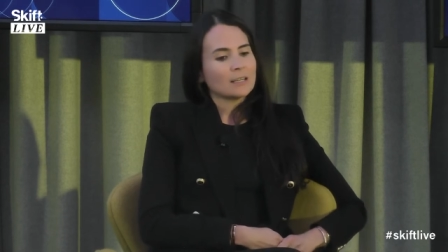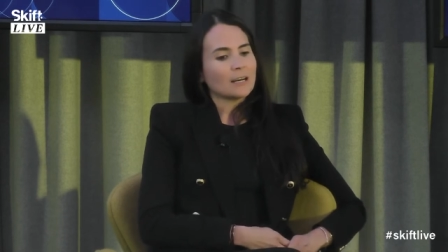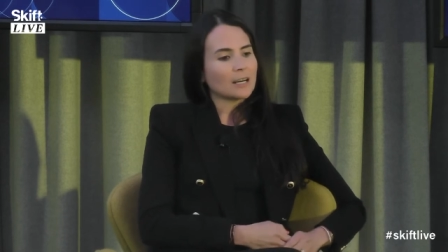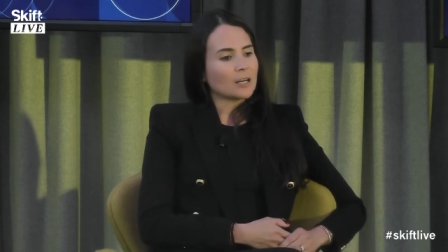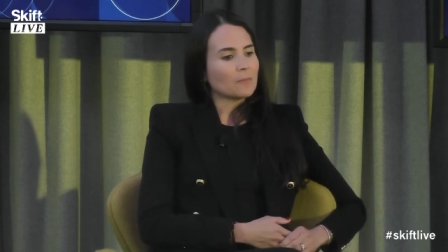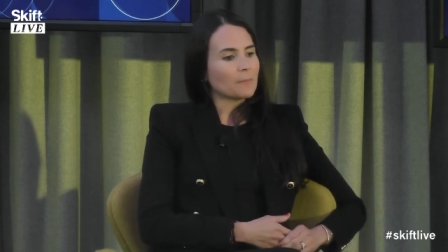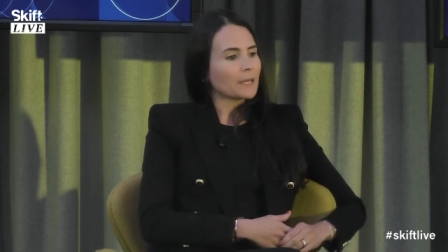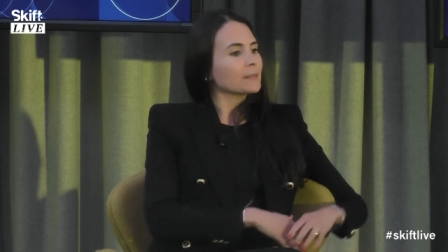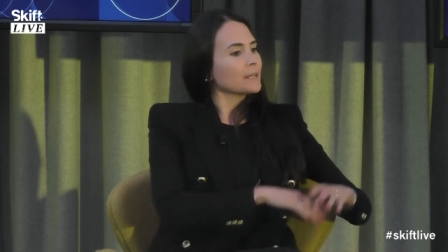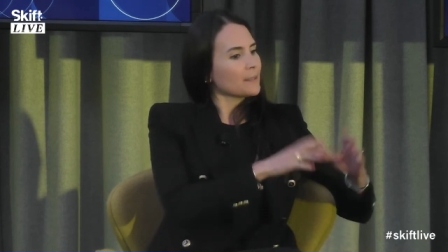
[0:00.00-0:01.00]
Um,
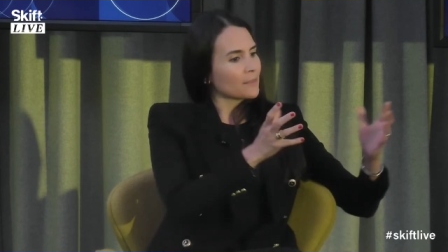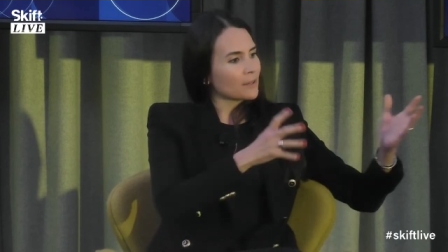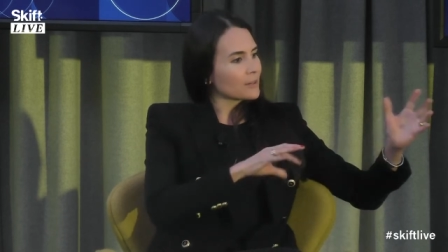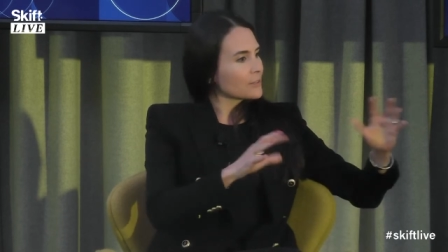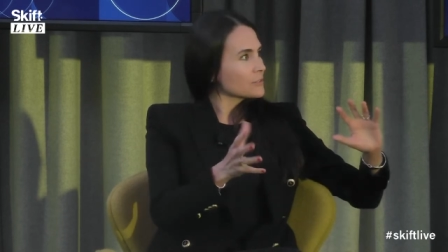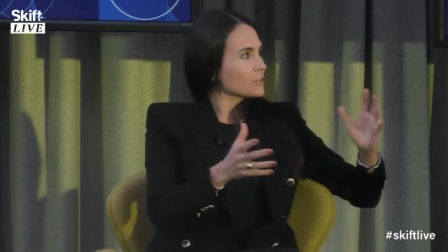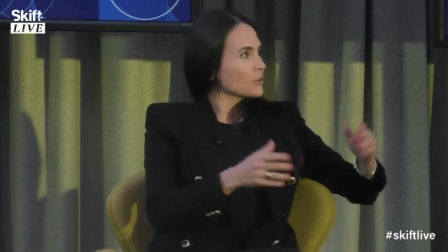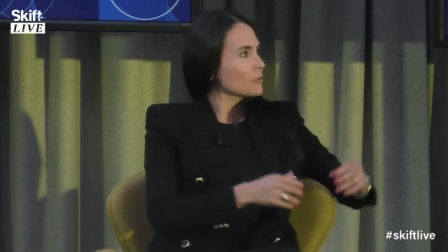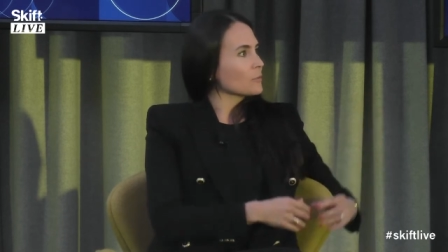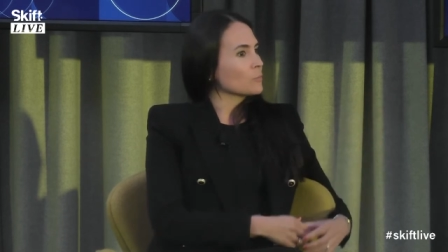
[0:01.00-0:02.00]
and then there's, you
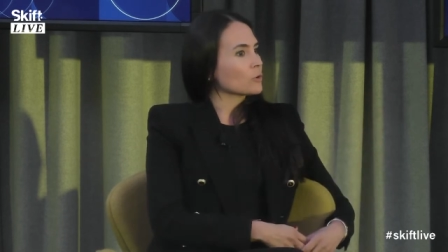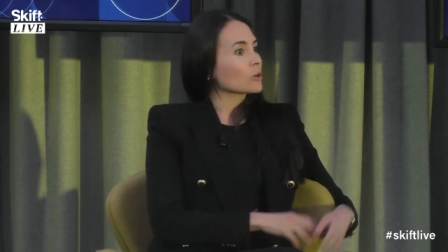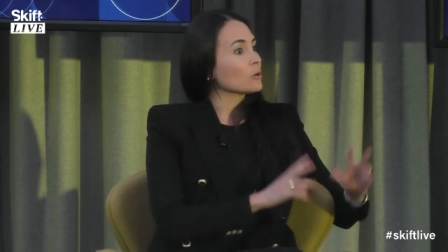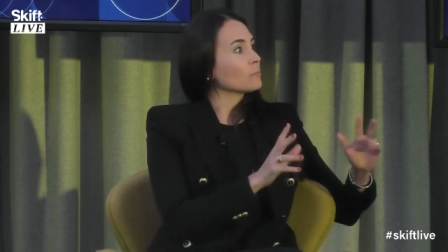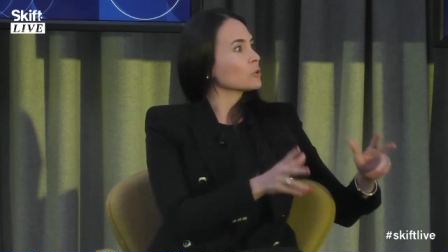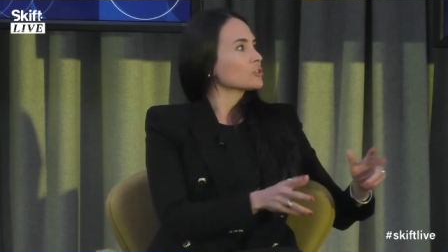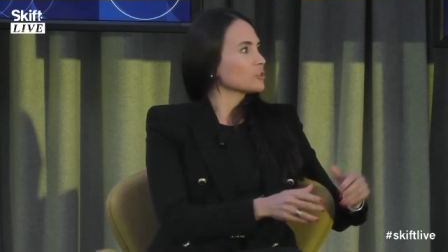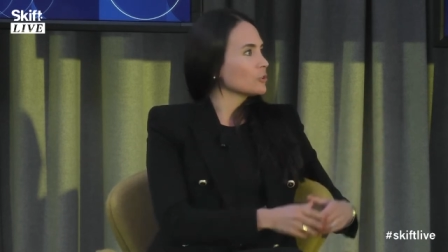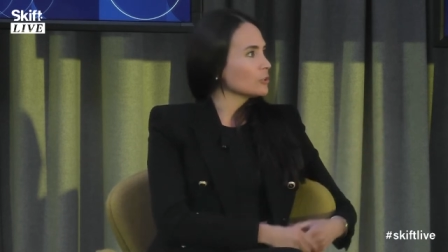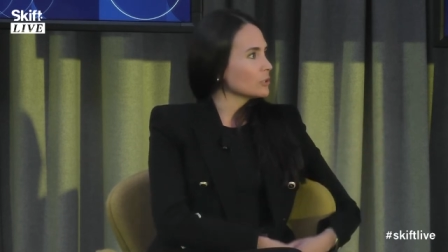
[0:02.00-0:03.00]
know, the more
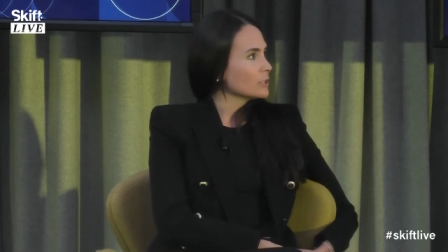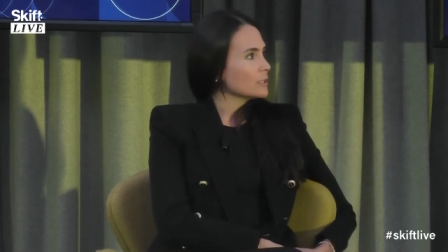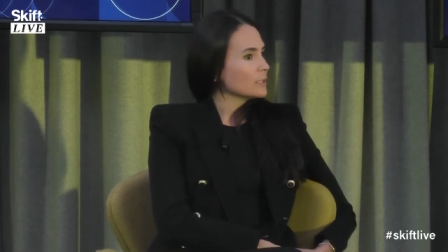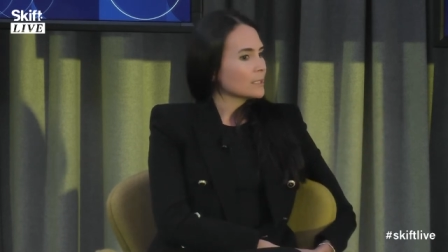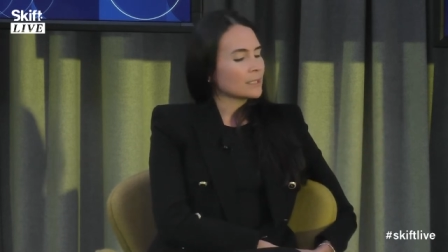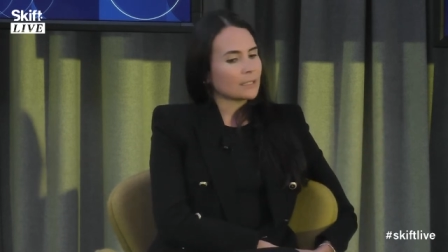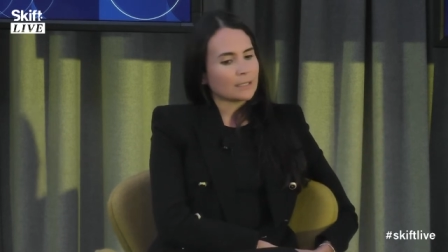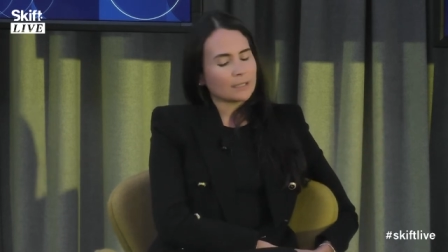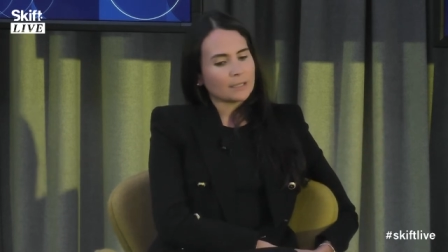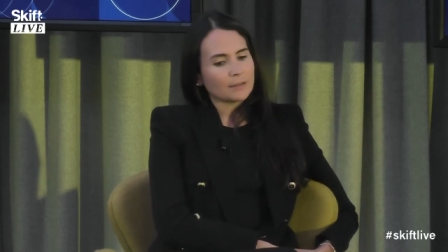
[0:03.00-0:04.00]
commercial,
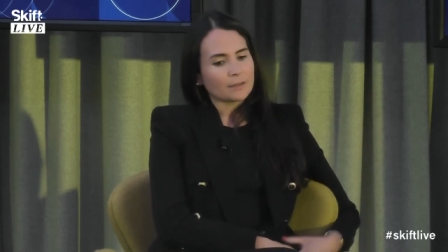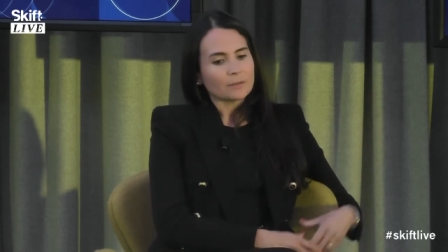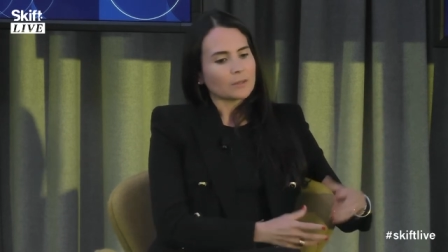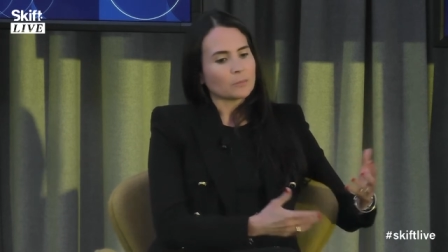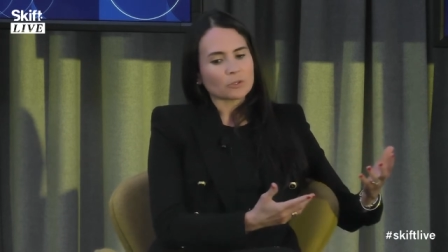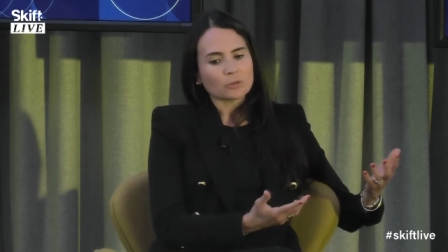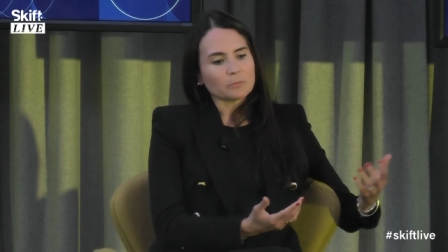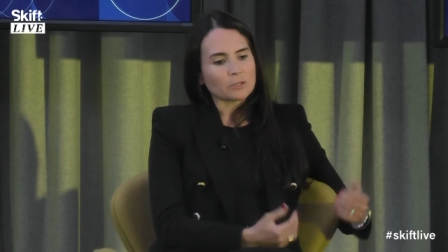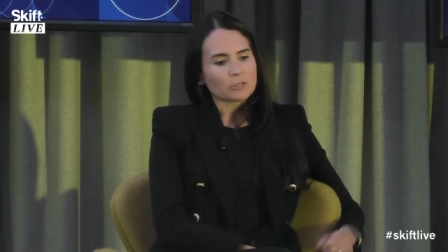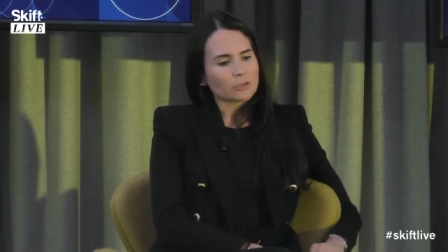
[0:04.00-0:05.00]
uh, the, the more
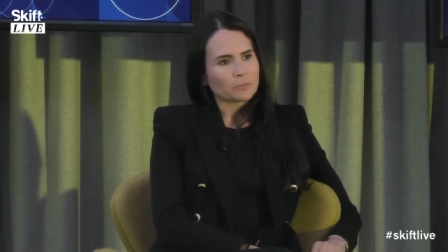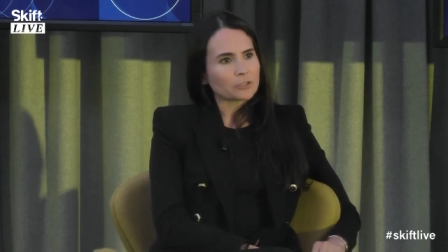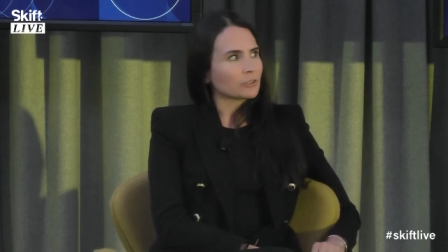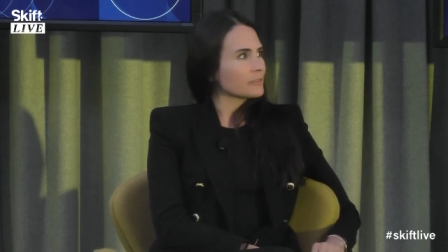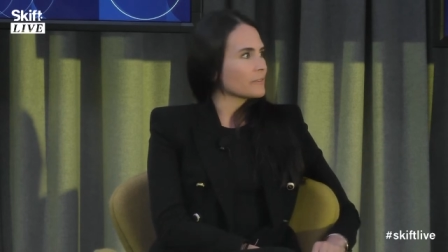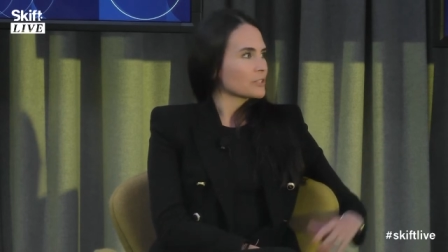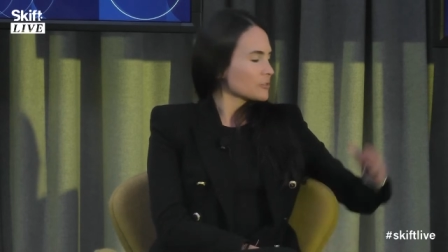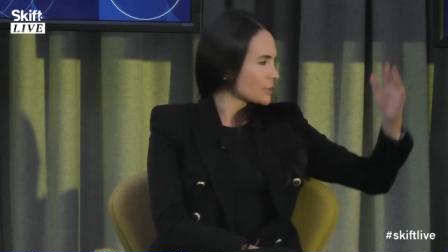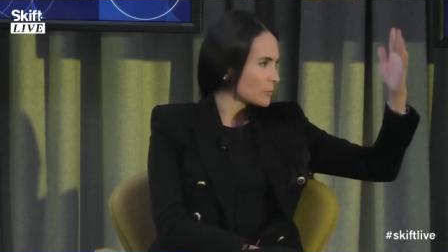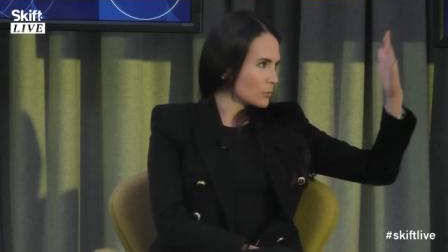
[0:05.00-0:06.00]
com commercial
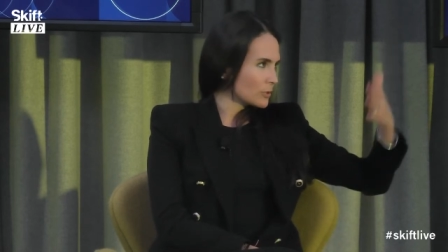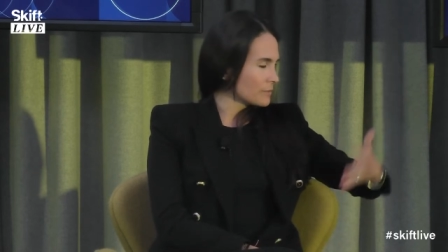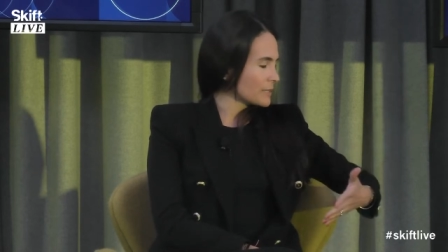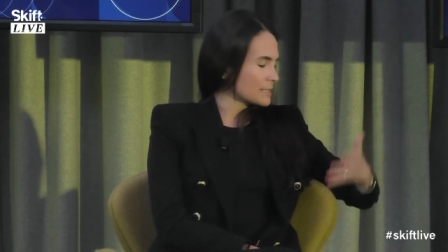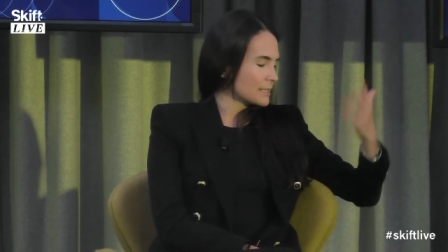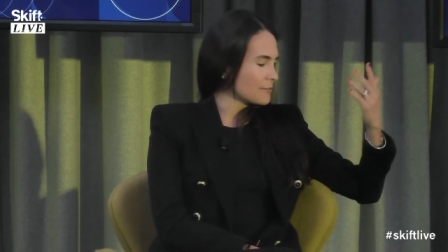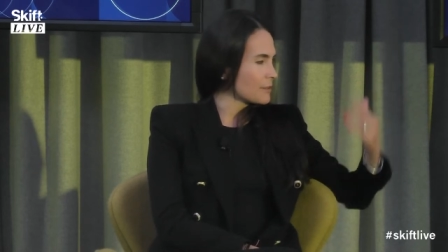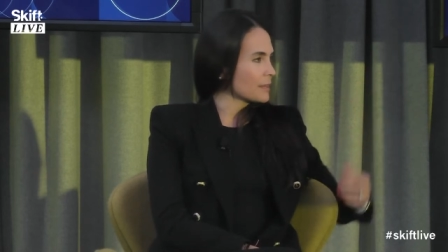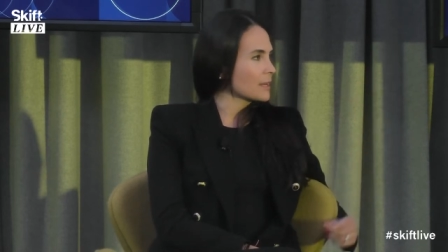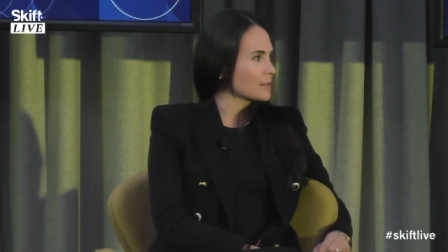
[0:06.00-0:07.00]
investor that will invest in
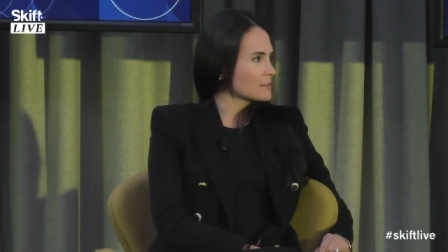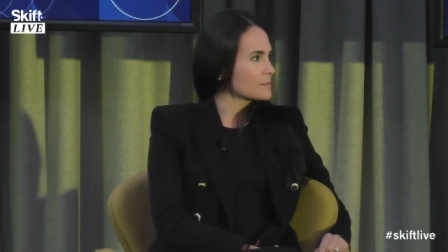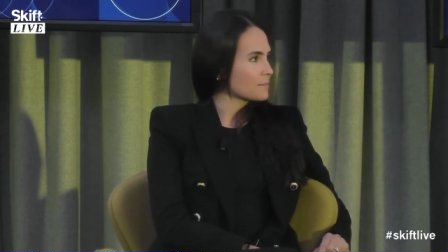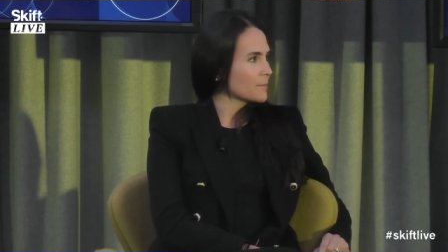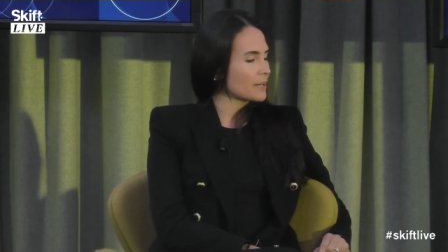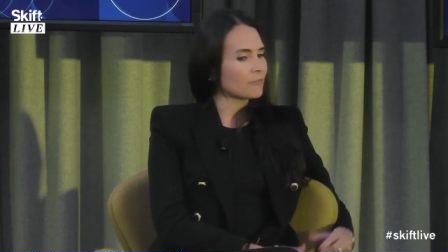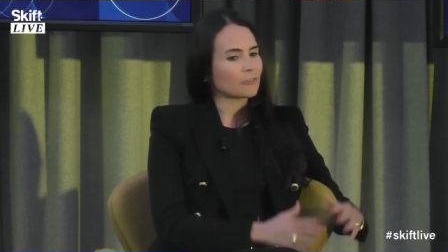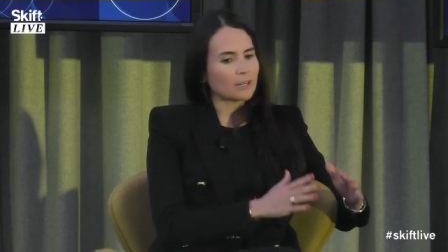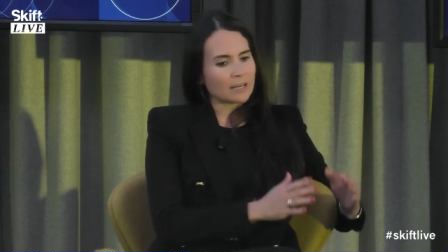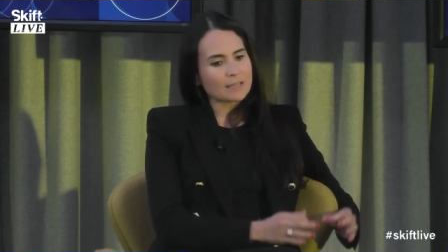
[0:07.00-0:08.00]
everything else. But
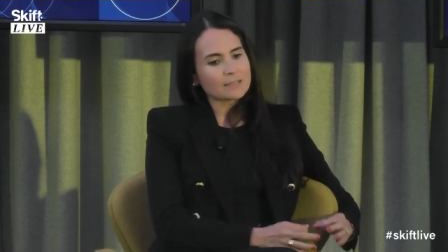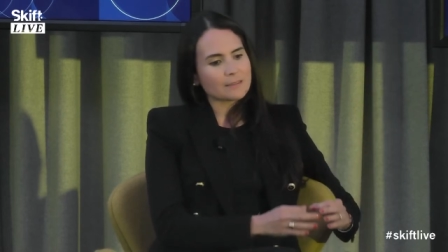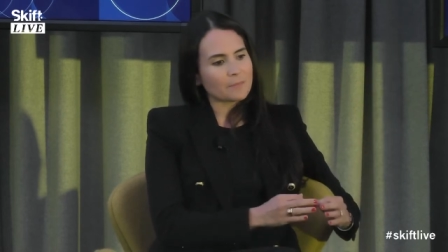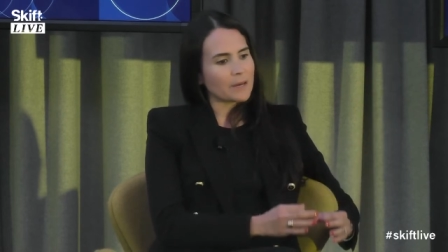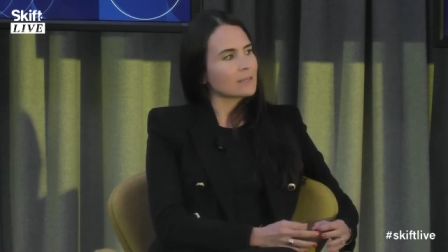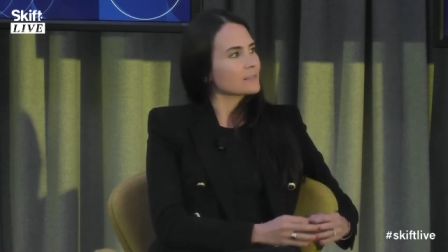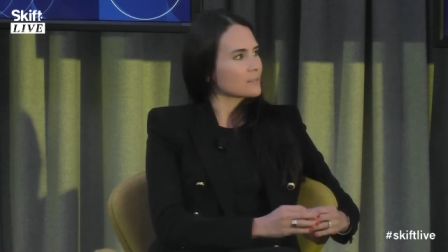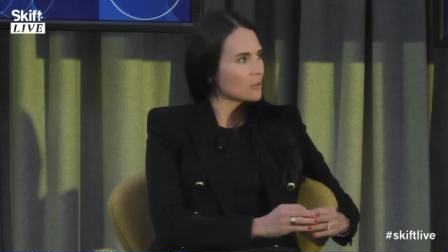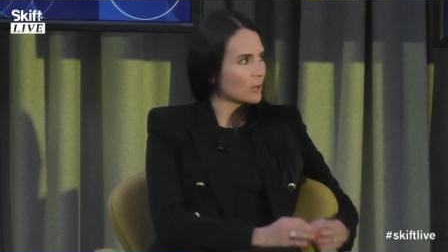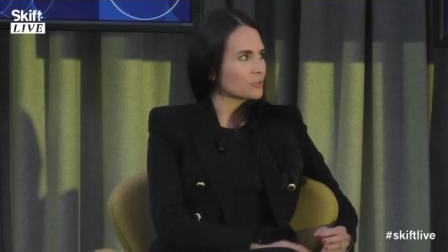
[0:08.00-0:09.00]
for us, the best
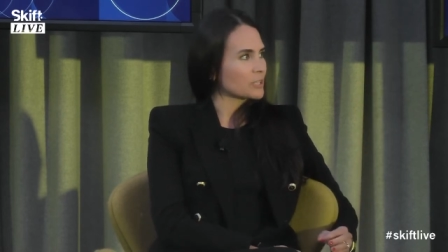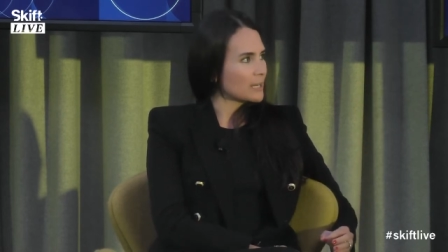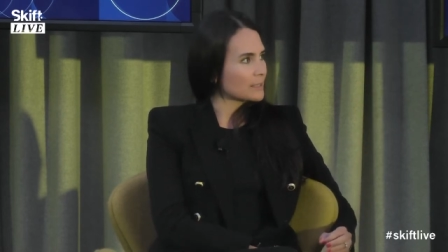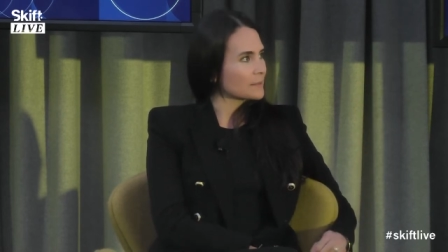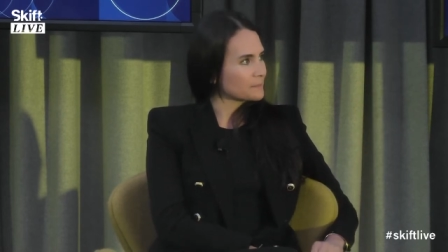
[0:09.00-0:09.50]
is optionality.